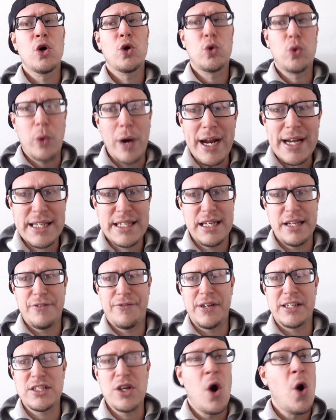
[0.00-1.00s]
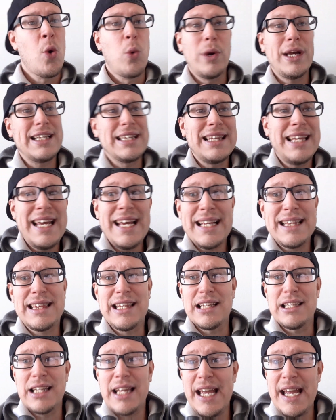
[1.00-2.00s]
Great defense. We lead
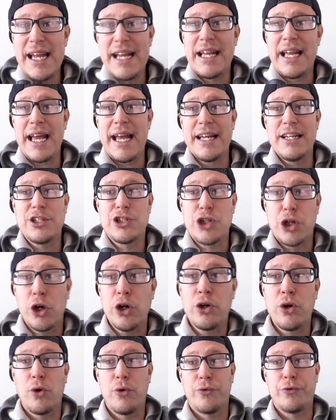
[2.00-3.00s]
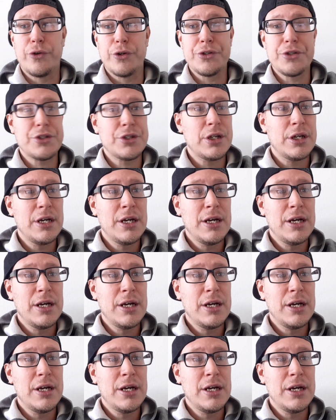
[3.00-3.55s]
the league in turnovers.